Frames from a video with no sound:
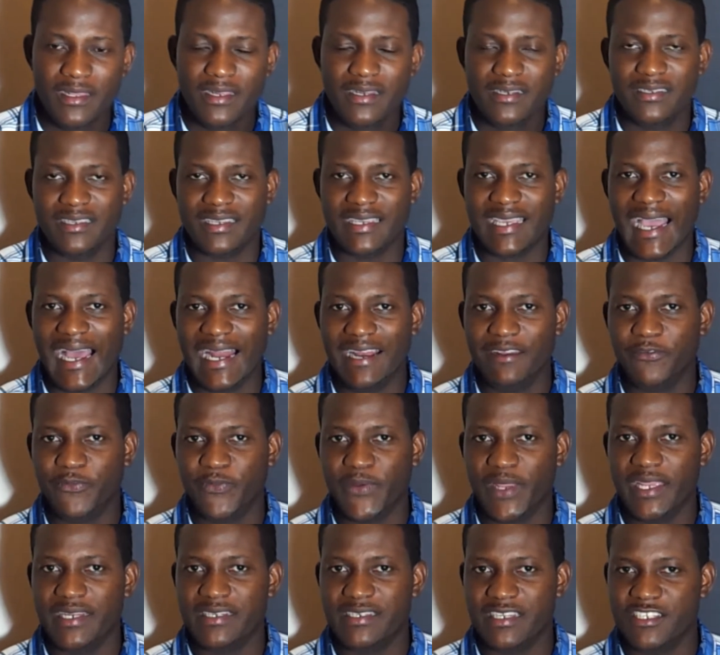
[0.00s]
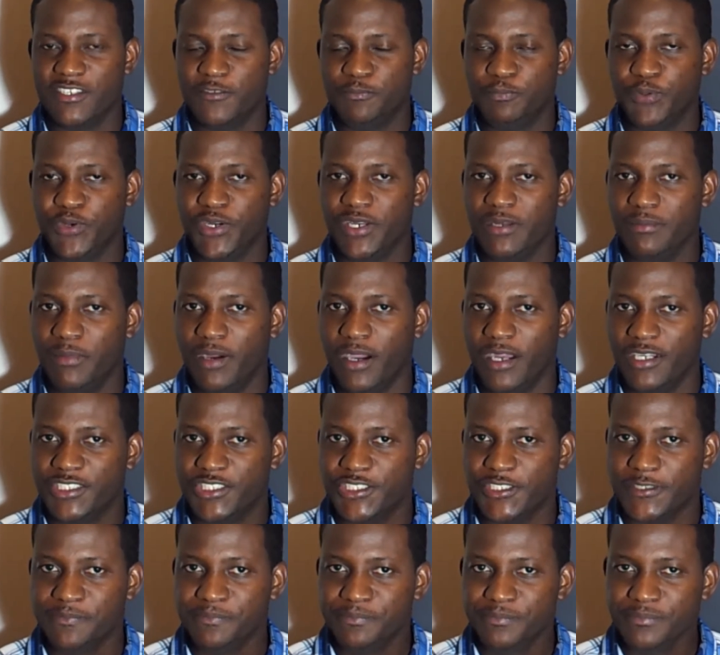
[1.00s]
The caliphate is pretty
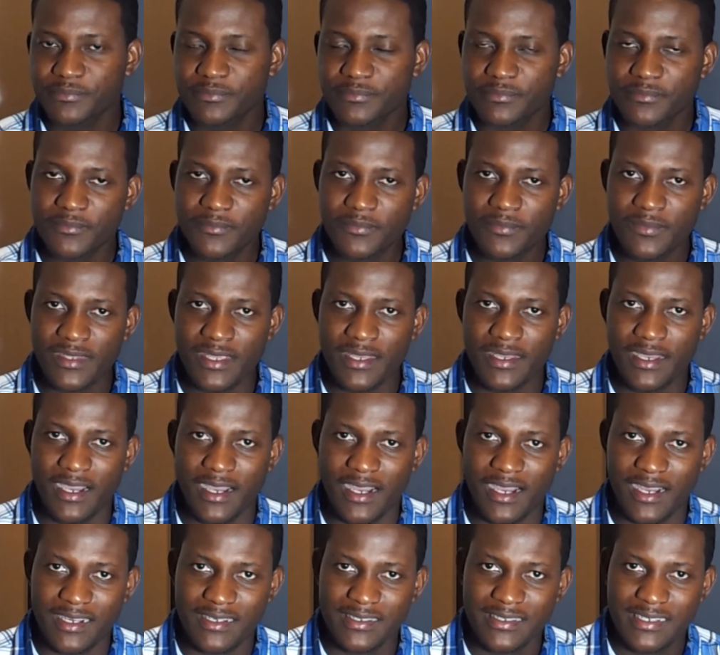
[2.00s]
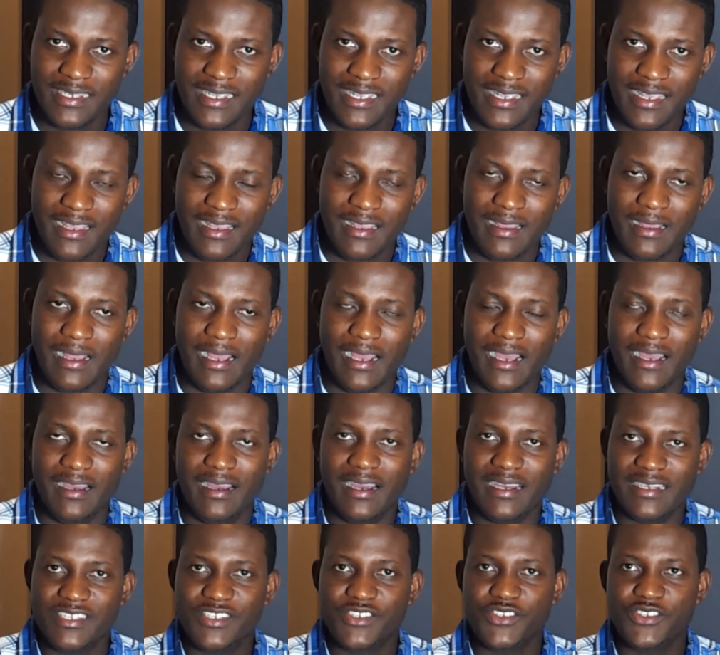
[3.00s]
much
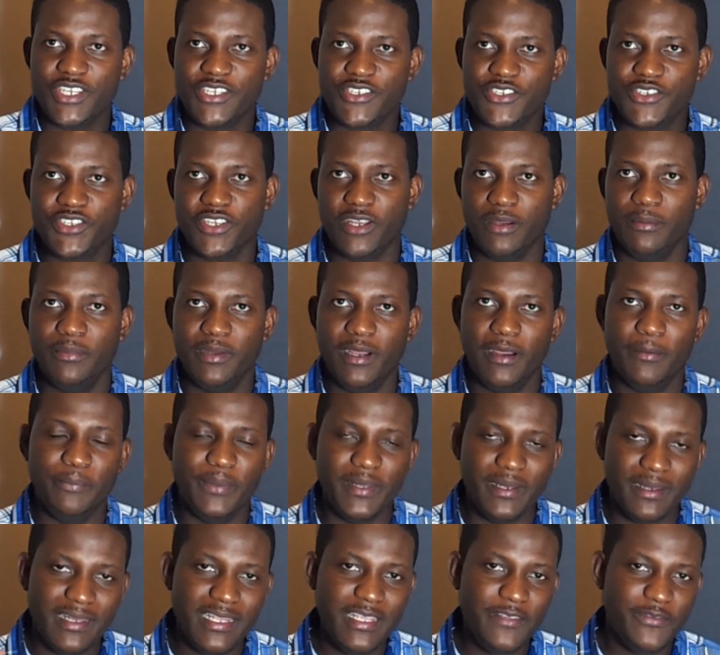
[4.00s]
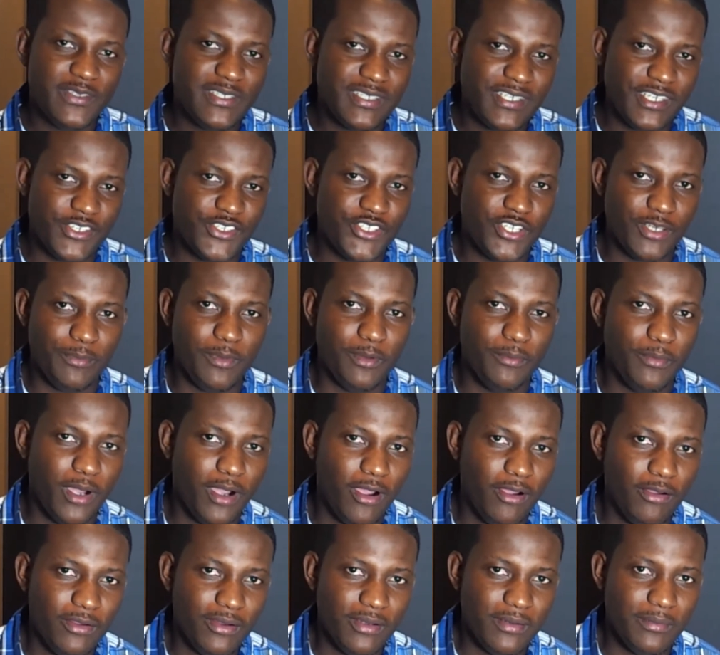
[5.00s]
a system, a belief system
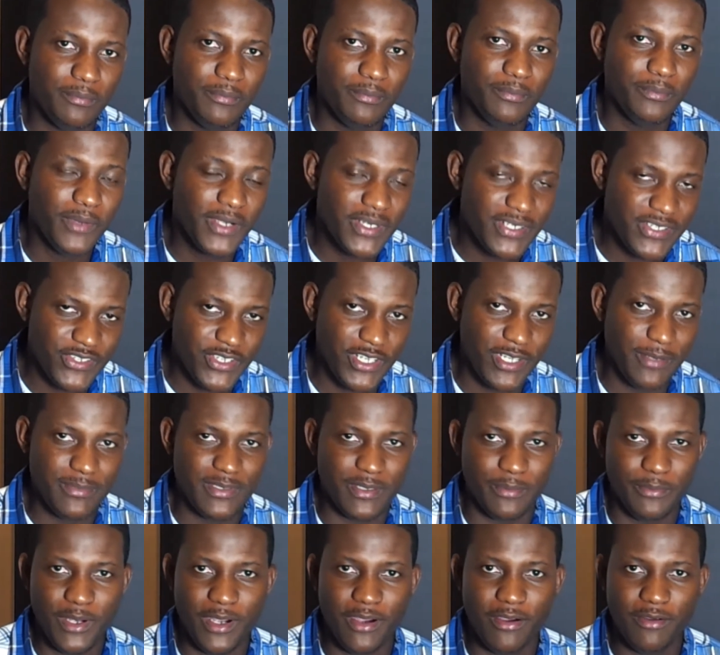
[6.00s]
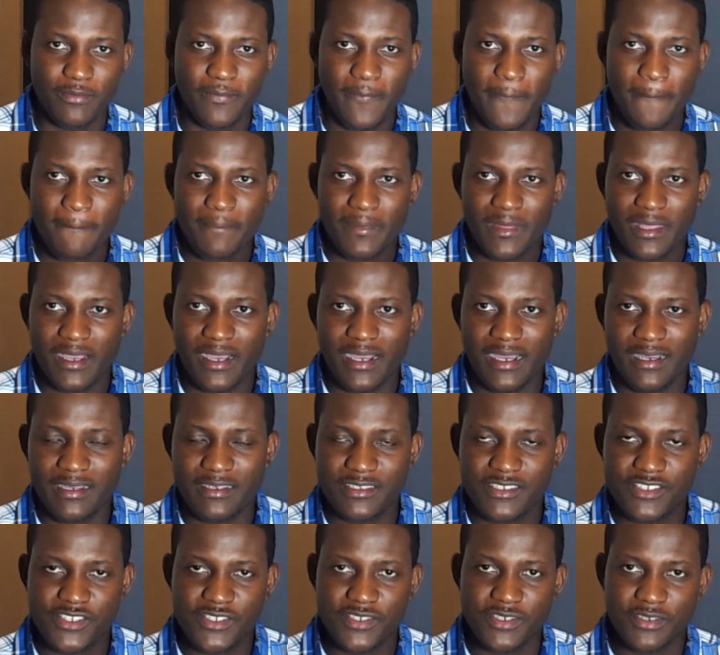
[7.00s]
among Muslims, among
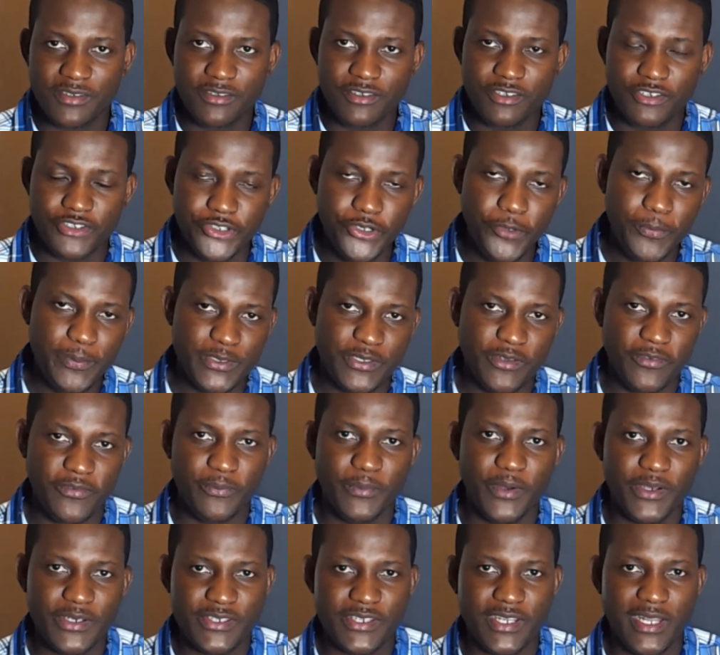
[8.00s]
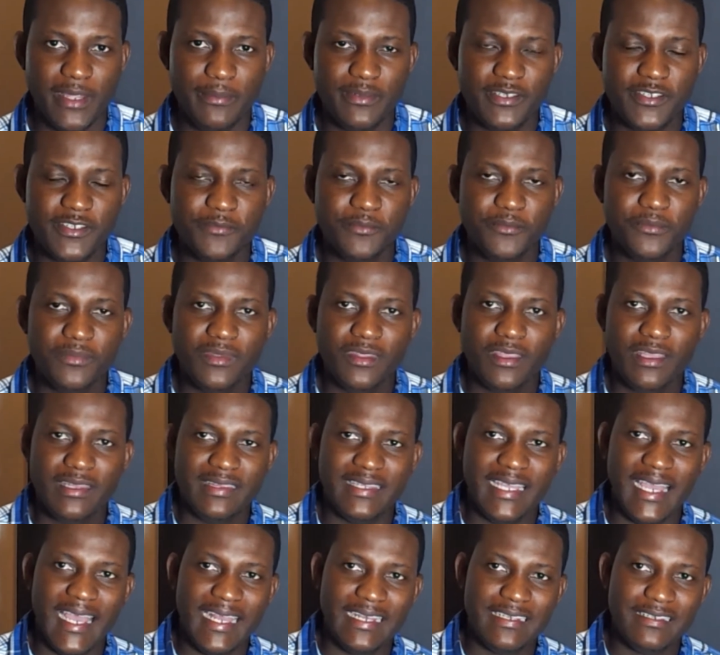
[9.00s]
certain groups of Muslims,
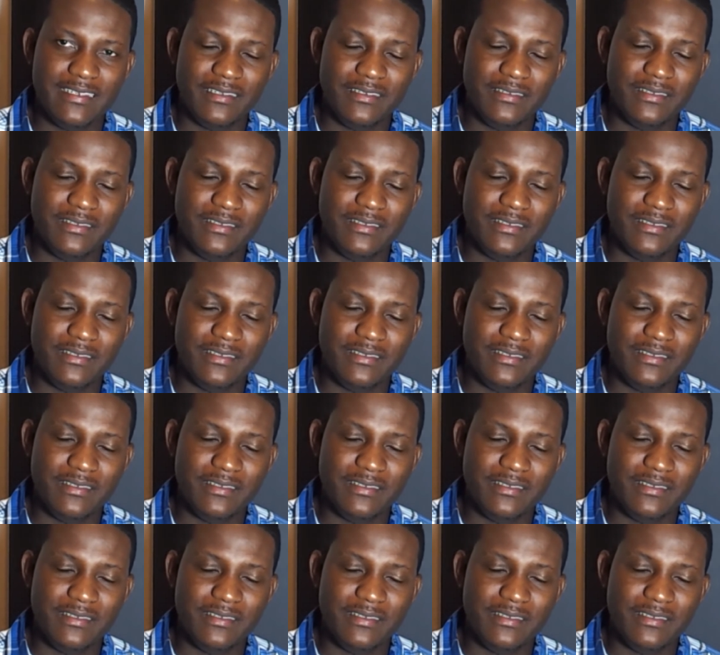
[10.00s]
that